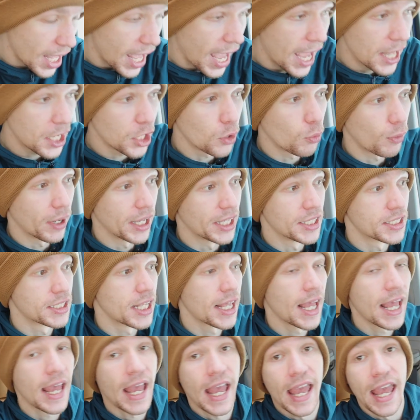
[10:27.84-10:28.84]
Anyways,
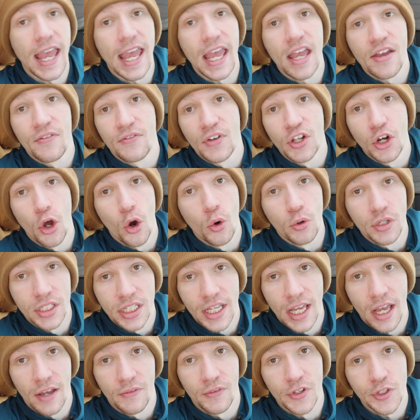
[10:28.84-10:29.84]
if an O
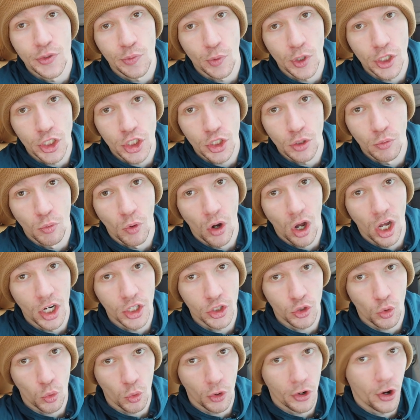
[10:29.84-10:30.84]
T F is what you
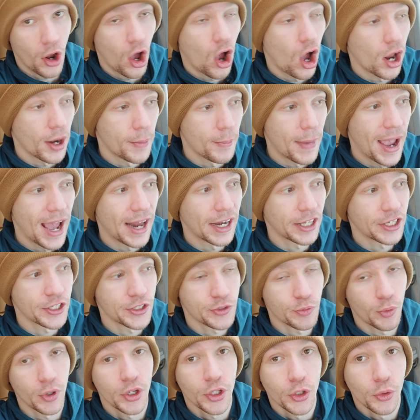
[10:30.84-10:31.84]
want or an automatic
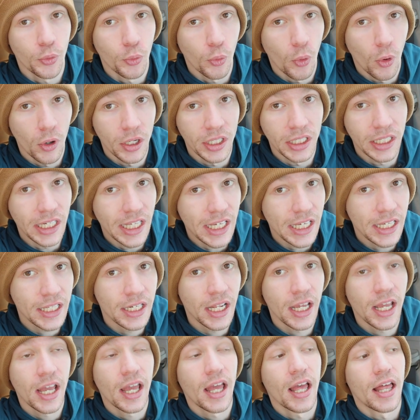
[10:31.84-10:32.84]
is what you
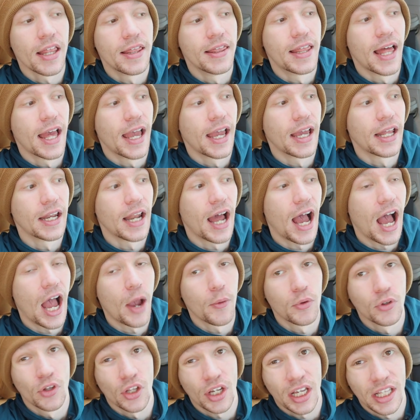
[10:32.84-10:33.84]
need, then I
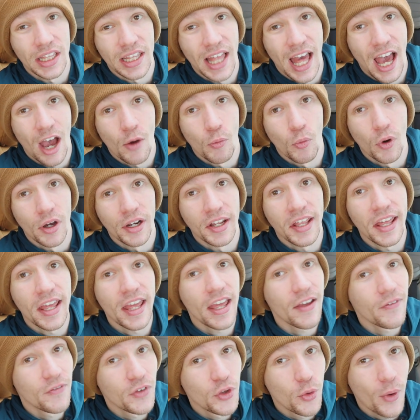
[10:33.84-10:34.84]
would look at that one
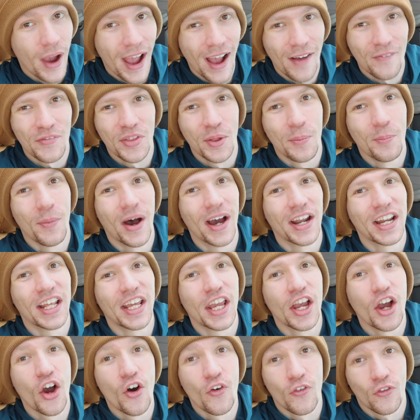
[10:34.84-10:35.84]
if you have the
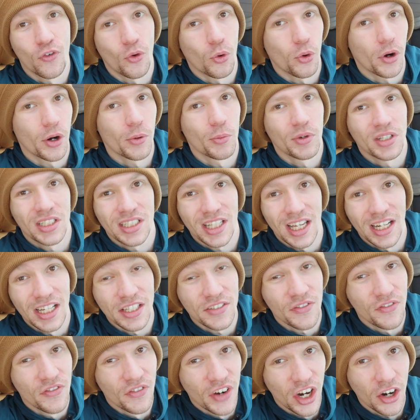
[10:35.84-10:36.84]
money for it. Once again,
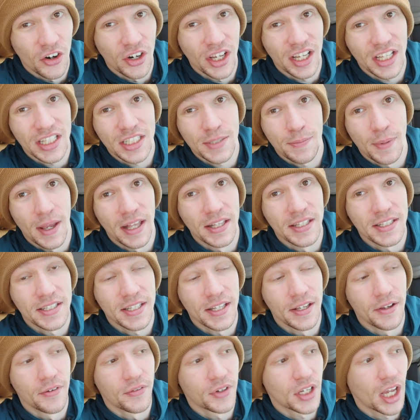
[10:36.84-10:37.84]
it's very
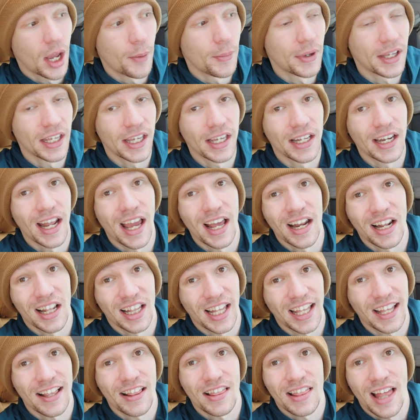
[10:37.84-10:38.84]
expensive, coming in at
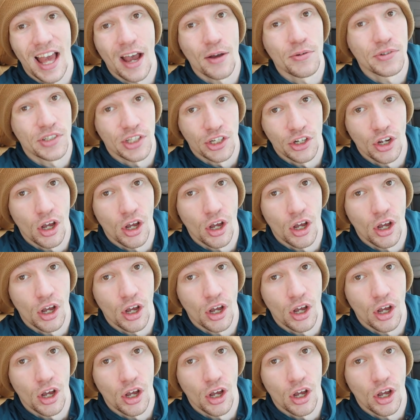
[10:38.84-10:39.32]
like a thousand